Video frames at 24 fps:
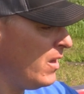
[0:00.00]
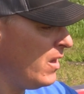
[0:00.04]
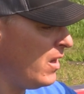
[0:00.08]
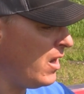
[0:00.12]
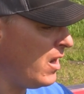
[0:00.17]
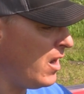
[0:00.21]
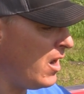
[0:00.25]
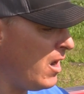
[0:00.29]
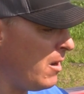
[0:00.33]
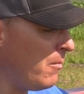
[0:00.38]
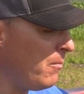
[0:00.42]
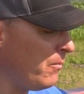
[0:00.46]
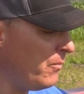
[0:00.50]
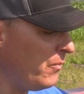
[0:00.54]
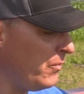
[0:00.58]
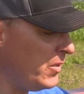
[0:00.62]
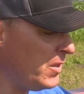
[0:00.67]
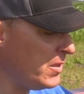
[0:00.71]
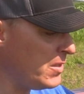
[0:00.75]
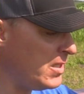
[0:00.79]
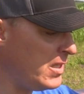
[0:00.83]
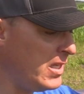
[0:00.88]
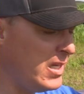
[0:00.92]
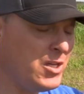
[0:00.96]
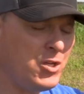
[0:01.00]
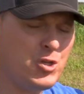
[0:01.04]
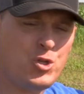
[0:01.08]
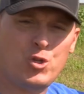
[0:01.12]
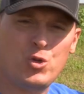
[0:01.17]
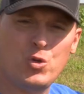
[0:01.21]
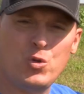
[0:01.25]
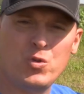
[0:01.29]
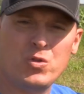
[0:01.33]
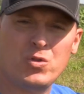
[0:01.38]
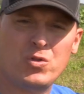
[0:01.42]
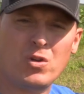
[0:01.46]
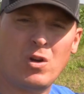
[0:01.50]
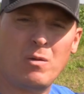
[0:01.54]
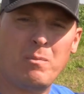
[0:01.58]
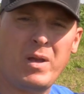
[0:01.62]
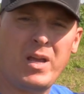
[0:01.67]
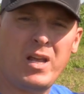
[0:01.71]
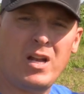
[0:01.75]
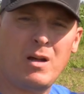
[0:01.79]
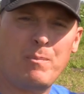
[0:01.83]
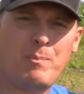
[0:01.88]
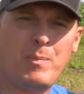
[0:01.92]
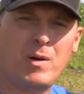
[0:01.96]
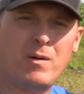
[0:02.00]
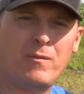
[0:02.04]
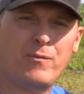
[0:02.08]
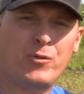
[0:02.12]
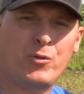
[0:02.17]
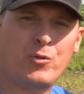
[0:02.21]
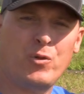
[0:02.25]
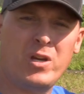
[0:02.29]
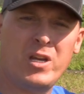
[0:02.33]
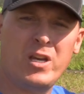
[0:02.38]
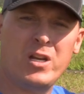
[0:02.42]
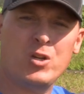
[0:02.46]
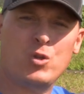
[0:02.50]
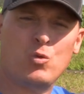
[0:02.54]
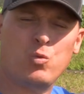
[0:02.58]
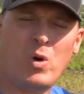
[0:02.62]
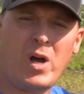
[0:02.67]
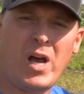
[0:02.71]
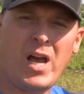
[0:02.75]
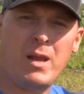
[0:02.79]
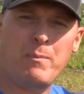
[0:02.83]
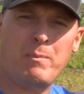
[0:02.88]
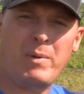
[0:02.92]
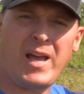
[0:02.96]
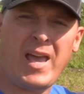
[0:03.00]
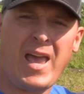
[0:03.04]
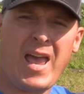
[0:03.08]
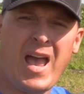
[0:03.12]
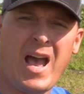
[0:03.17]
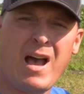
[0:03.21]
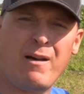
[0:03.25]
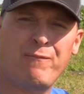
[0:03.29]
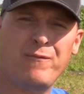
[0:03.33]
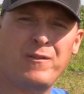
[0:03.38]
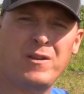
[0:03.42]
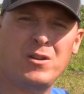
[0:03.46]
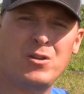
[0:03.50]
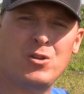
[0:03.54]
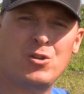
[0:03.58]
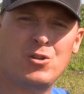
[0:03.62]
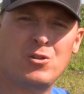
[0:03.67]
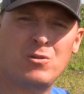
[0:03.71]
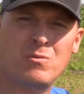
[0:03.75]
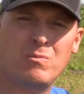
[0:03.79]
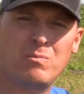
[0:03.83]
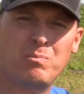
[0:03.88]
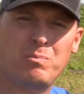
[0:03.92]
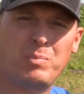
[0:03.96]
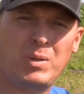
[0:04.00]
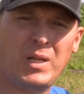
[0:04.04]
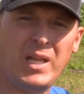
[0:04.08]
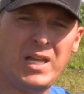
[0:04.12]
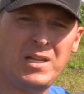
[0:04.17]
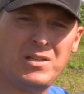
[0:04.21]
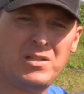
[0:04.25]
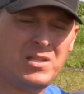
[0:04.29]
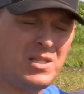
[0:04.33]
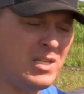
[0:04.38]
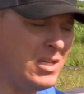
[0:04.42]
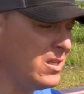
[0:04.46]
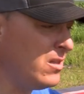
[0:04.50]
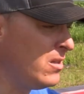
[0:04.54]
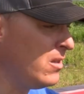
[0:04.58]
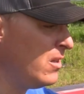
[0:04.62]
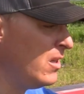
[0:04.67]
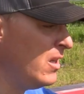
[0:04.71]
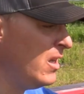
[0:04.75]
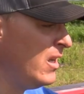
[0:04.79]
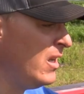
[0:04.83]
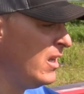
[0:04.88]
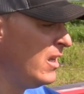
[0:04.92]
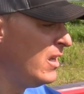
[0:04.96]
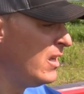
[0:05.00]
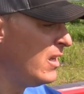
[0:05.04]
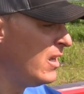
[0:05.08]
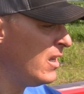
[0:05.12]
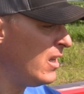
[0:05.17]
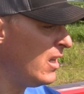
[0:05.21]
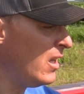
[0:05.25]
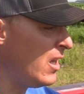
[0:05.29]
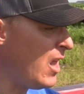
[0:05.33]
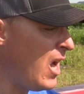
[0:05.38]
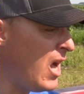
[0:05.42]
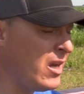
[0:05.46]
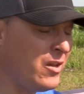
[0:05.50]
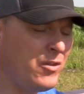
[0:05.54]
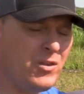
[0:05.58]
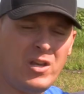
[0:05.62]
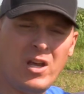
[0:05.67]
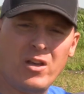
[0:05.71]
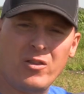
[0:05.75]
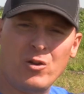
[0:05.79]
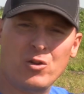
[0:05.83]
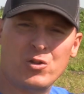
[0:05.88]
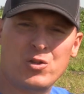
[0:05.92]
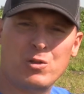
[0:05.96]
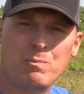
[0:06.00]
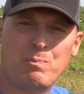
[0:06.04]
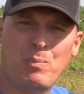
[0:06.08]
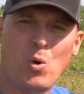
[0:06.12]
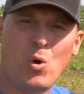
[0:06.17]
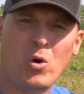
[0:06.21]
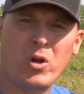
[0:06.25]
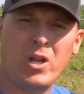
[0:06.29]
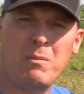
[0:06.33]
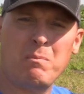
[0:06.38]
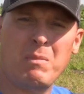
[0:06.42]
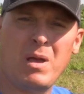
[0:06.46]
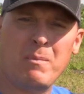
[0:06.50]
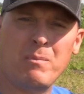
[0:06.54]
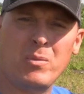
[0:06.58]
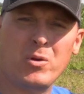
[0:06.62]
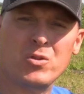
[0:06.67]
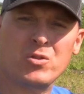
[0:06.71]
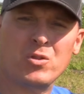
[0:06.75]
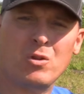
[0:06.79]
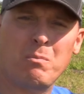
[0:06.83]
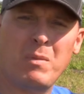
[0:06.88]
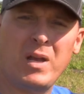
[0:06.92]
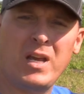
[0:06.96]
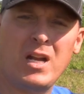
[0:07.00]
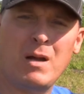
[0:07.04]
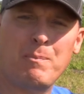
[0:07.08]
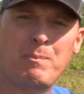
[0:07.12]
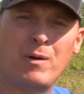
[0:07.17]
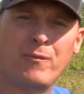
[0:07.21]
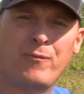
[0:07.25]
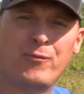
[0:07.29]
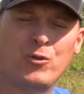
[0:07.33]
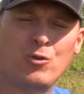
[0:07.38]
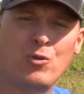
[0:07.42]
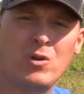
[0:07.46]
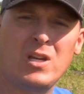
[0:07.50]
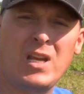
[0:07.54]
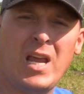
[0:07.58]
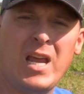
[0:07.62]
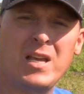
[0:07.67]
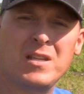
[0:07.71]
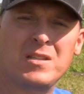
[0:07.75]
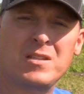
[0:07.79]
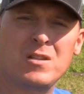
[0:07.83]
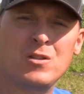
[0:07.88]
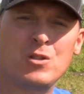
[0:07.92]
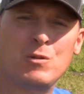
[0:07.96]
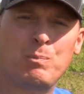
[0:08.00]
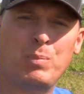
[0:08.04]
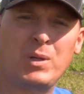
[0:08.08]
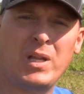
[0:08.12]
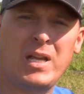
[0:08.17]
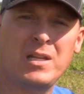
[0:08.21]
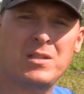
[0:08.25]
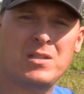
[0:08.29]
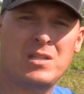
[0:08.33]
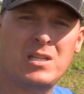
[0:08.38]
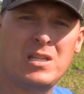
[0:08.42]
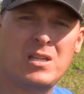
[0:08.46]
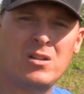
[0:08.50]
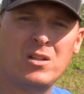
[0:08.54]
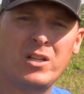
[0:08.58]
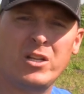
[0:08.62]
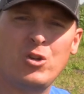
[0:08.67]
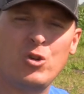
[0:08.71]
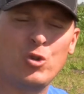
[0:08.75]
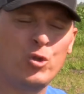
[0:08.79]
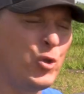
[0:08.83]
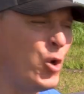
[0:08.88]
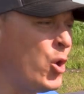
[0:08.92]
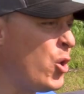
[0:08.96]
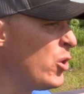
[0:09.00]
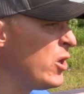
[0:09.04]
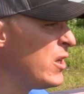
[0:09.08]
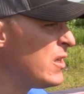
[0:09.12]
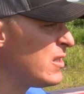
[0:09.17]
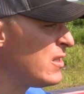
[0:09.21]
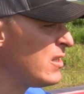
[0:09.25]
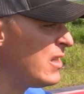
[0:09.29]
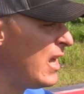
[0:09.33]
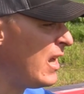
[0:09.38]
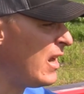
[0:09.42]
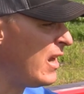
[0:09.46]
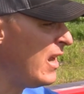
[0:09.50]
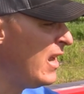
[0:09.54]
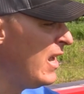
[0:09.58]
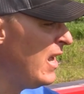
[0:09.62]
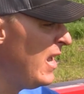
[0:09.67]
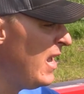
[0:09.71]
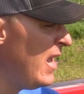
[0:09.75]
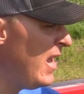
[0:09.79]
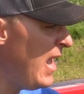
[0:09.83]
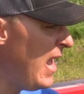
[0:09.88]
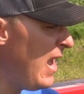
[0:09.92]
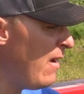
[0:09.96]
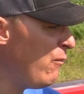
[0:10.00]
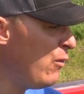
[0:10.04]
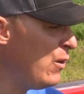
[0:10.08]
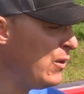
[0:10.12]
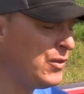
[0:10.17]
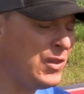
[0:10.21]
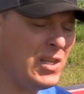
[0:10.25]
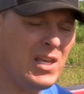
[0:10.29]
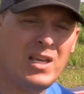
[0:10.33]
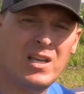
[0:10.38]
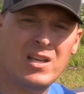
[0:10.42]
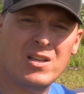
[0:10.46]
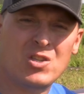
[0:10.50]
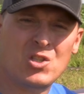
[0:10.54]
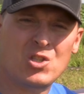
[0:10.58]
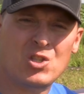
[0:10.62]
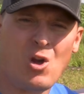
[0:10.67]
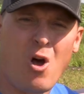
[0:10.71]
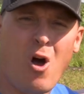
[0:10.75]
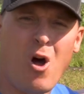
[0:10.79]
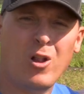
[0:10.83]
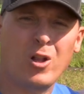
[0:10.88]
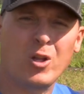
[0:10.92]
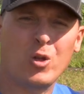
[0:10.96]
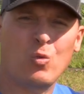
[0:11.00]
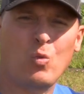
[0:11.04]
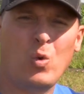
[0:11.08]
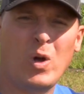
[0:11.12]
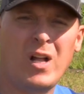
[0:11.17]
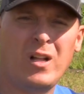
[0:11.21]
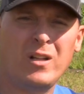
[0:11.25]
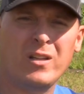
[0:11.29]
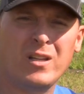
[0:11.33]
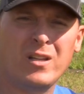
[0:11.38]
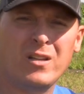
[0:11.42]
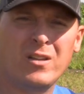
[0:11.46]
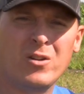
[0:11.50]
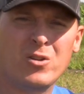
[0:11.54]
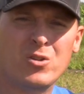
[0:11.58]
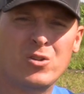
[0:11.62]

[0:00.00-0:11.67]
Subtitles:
The skid shoes are made up of 3-inch wide by 1/2-inch plate steel. A lot of the other supporting members are made up of 3/8-inch plate steel, and you'll notice that everything is solid welded.